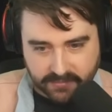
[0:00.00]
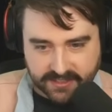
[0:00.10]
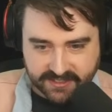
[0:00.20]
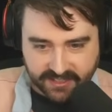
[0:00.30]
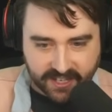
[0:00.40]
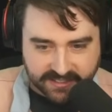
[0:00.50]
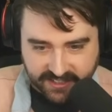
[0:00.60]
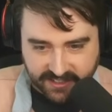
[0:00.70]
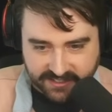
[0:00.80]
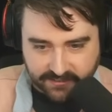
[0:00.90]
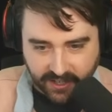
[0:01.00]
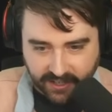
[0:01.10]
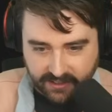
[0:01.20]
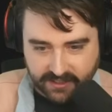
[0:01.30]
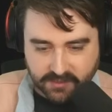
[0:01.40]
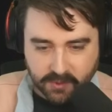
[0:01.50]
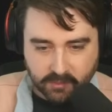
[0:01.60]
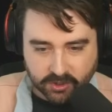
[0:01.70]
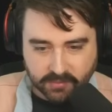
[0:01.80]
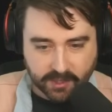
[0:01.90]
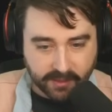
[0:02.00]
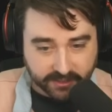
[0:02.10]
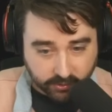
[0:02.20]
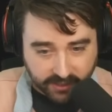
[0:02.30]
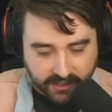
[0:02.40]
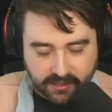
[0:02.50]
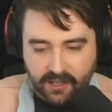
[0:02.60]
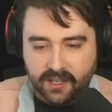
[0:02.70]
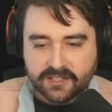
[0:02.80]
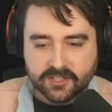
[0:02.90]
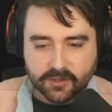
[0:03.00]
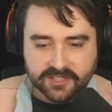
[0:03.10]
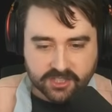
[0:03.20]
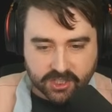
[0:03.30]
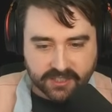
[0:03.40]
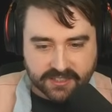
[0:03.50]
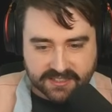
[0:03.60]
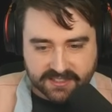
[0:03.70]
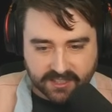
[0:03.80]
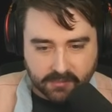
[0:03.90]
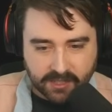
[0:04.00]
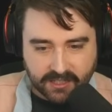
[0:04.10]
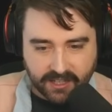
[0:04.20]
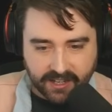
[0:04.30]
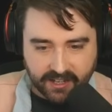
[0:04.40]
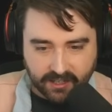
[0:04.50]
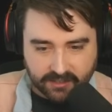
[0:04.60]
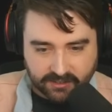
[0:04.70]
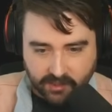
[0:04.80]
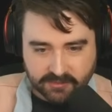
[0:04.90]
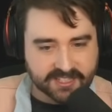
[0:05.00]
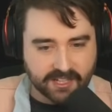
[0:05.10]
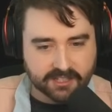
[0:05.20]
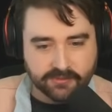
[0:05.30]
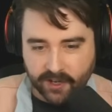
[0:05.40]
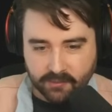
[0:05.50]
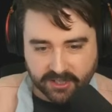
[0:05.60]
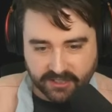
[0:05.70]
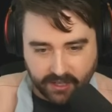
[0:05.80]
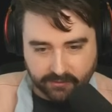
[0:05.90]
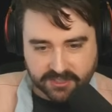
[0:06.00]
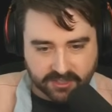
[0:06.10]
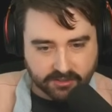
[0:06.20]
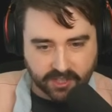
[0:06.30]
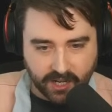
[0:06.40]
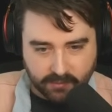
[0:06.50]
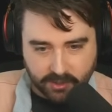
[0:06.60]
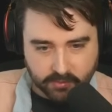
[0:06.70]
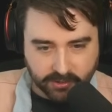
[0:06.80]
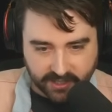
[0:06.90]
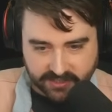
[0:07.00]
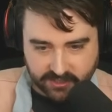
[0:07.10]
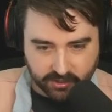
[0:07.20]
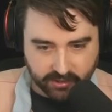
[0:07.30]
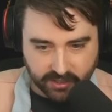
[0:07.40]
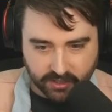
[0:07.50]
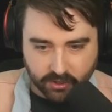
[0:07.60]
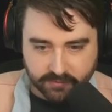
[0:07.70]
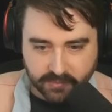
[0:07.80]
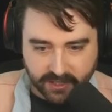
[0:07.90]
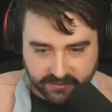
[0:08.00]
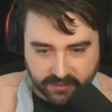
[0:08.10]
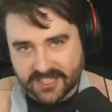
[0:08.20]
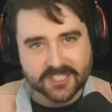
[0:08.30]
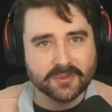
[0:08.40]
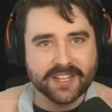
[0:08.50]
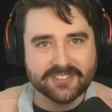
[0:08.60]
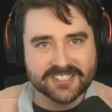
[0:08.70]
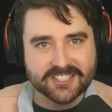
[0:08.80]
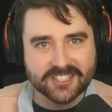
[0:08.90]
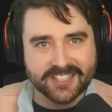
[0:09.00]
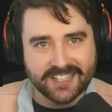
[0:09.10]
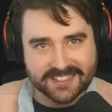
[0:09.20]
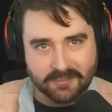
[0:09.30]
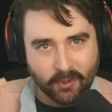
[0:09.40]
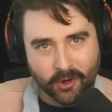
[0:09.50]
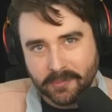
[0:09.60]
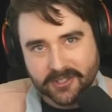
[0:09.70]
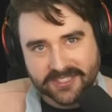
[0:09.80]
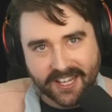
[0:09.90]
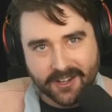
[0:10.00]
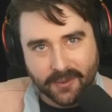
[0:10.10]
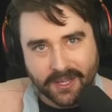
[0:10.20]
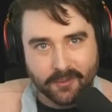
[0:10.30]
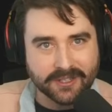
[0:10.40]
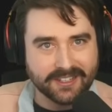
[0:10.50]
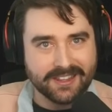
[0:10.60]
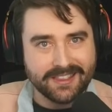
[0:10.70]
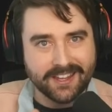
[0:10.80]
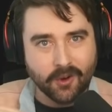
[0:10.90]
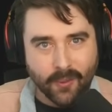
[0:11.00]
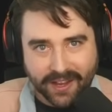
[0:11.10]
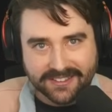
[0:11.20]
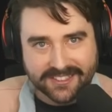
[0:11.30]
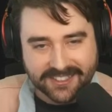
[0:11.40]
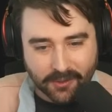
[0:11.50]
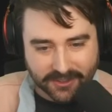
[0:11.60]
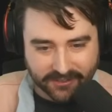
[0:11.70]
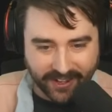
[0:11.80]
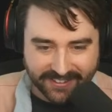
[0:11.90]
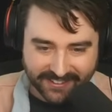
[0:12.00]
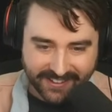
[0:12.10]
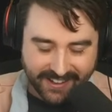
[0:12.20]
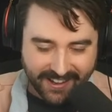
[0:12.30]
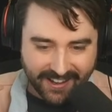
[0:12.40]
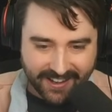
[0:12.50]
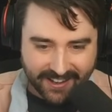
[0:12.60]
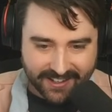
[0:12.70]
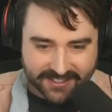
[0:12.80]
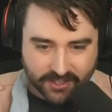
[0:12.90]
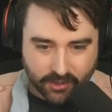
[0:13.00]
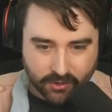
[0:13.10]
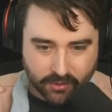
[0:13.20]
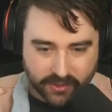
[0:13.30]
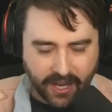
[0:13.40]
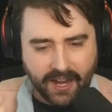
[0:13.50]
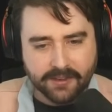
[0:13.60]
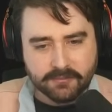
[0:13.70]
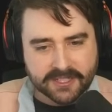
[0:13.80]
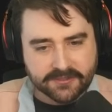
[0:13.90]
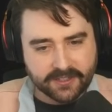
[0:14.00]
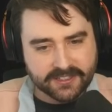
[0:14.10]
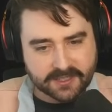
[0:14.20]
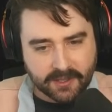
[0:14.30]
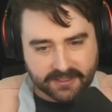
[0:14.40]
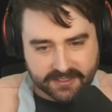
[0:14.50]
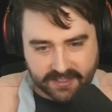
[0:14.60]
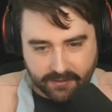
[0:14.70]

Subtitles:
This is 8 seconds of that, and it's being multiplied by 3. So essentially, this is going to be like tip the scales Fire Breath every single time you press your Engulf button. Just what Devastation needs. More burst AoE with no way to deal with threat. So yeah, I have mixed feelings about this.